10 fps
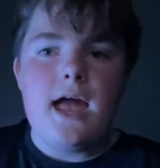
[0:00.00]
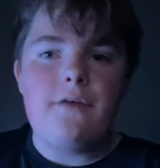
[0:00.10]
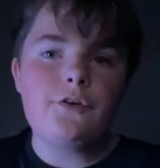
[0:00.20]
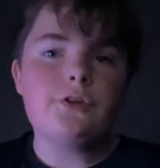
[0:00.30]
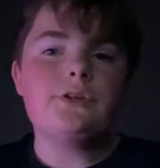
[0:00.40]

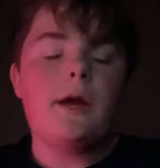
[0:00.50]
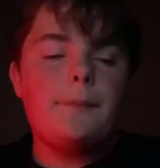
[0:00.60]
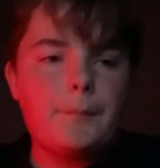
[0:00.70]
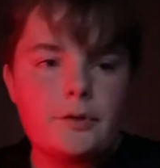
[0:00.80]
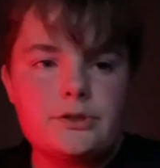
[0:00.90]
If you're the type
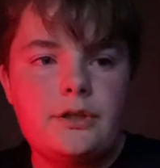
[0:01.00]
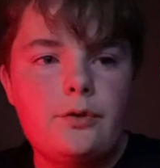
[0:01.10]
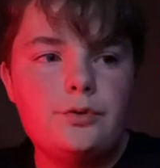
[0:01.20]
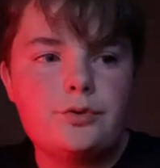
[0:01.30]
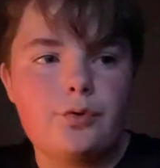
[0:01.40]
of person
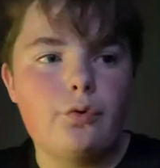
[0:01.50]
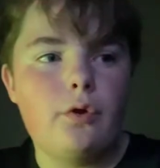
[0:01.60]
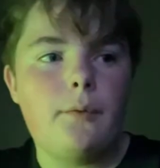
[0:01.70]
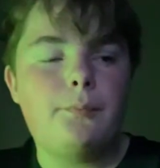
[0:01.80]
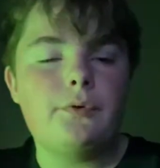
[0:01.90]
who's grew
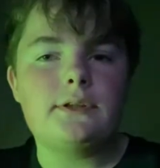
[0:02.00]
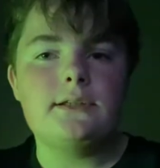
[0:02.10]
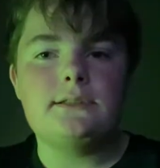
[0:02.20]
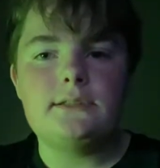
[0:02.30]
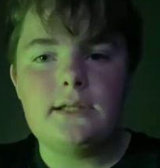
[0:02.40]
up with the
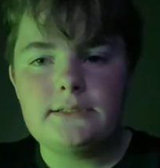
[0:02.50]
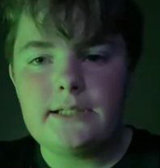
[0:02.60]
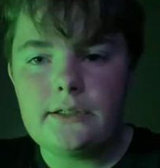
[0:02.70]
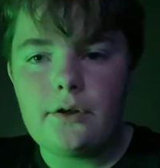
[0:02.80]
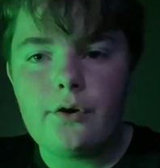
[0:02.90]

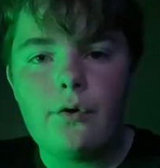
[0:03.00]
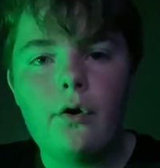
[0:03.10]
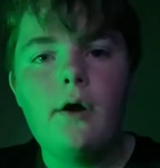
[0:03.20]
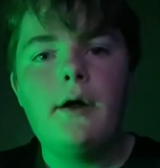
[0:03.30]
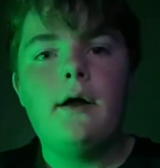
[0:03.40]
Nintendo
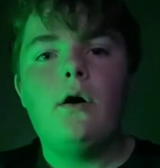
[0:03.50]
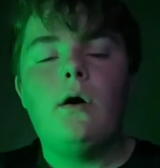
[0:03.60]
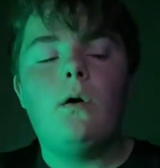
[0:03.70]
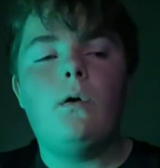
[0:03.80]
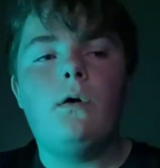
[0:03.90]

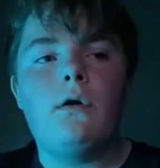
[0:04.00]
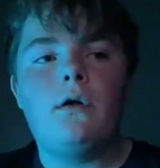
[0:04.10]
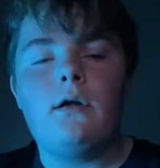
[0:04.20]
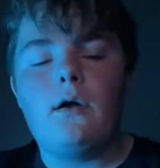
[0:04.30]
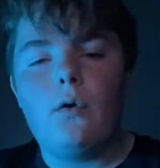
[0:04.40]

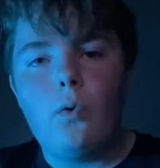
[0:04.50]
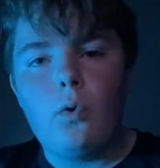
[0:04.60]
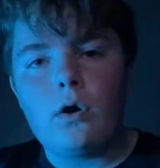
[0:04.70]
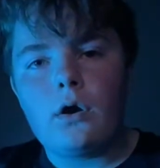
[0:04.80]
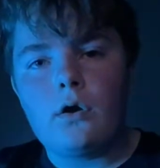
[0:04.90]

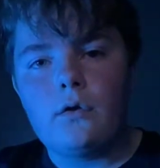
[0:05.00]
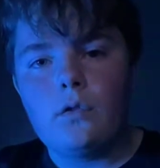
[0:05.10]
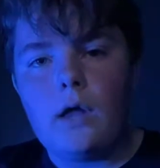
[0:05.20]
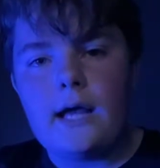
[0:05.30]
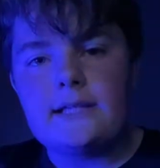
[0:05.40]
or
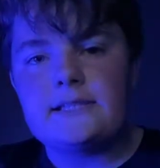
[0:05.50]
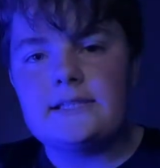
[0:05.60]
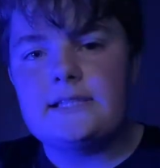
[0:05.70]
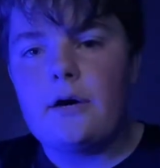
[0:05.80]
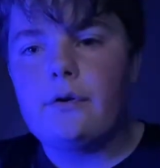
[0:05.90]
likes
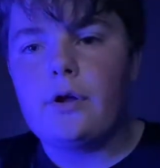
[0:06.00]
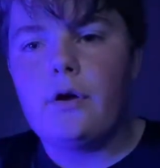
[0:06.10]
Zelda a